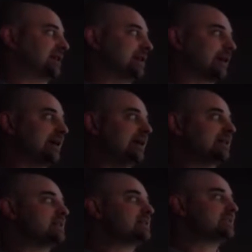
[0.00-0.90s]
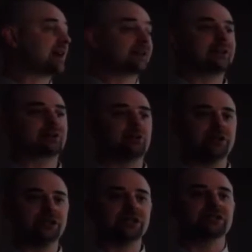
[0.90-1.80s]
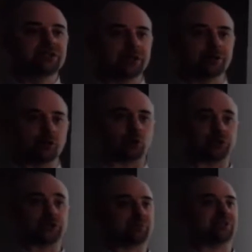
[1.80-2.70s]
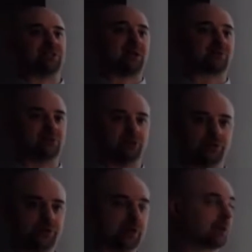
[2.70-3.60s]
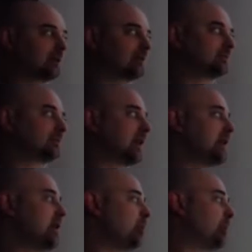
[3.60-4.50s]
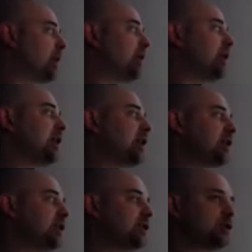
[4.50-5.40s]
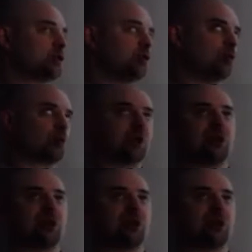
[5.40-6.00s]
here. Technically, signal just means absolute signal, right? But really